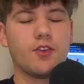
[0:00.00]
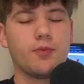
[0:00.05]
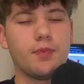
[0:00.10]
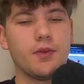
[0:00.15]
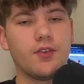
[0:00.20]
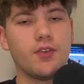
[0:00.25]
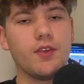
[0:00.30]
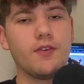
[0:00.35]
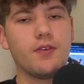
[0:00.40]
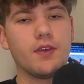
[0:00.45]

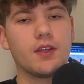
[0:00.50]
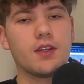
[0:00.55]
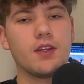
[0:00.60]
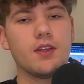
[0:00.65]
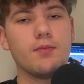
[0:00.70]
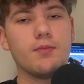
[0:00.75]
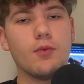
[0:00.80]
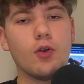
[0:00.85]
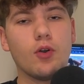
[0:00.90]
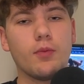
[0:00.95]

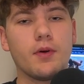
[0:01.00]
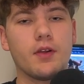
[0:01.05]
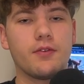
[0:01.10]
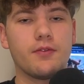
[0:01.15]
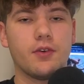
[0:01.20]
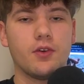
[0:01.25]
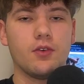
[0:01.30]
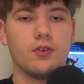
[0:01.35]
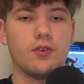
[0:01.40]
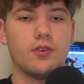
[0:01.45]
specifically
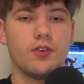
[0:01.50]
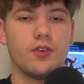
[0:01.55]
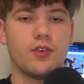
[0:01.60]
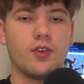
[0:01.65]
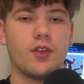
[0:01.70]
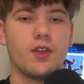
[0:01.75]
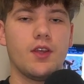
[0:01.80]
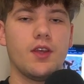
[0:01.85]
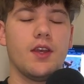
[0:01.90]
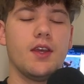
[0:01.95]
mobile
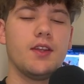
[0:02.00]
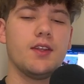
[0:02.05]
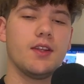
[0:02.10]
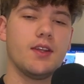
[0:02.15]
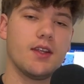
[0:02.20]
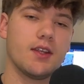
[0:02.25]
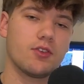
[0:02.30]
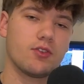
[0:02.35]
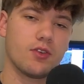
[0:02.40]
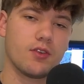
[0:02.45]
phones and
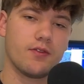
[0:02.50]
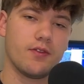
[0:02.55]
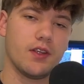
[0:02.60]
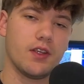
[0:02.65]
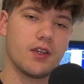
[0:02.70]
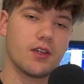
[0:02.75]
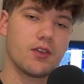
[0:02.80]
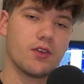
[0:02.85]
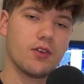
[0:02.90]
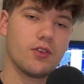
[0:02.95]
electric
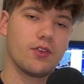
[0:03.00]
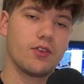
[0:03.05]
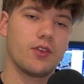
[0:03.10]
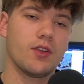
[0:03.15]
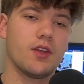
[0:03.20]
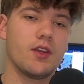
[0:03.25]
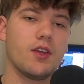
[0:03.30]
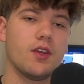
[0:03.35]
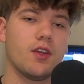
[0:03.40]
vehicles,